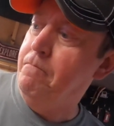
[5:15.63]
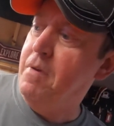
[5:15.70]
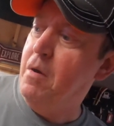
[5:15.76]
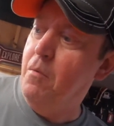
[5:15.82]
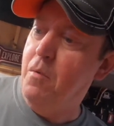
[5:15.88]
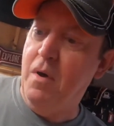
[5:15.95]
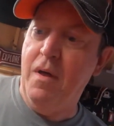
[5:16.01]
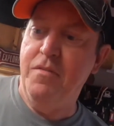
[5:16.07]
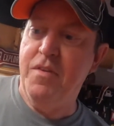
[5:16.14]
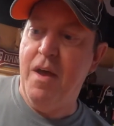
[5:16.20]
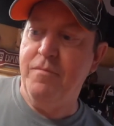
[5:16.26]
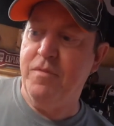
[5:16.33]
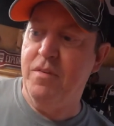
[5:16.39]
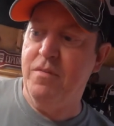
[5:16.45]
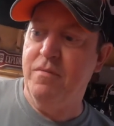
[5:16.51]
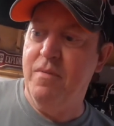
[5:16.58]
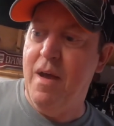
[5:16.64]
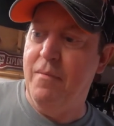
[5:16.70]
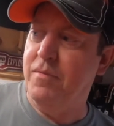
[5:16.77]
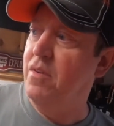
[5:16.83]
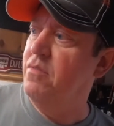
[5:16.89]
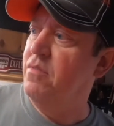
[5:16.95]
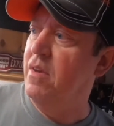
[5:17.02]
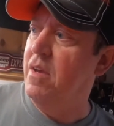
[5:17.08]
we'll have
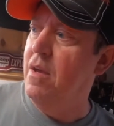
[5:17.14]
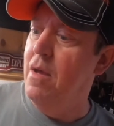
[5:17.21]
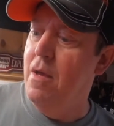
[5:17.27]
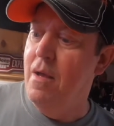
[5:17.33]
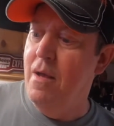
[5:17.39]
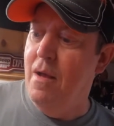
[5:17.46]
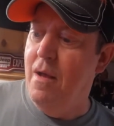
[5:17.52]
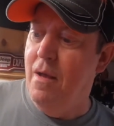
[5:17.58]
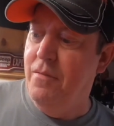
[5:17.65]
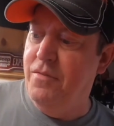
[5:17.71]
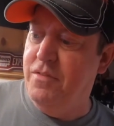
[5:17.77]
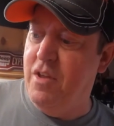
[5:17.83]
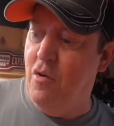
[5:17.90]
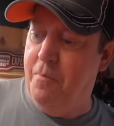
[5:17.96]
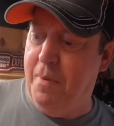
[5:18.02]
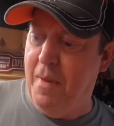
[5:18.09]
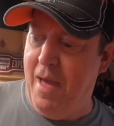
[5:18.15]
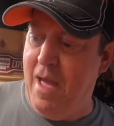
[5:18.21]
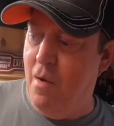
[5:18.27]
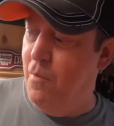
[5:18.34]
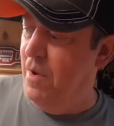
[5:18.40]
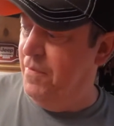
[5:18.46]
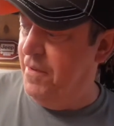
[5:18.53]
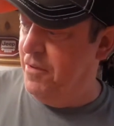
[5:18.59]
to see. Still
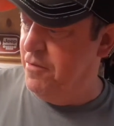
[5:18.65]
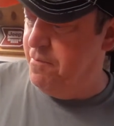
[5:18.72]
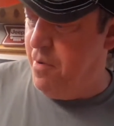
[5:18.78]
playing with this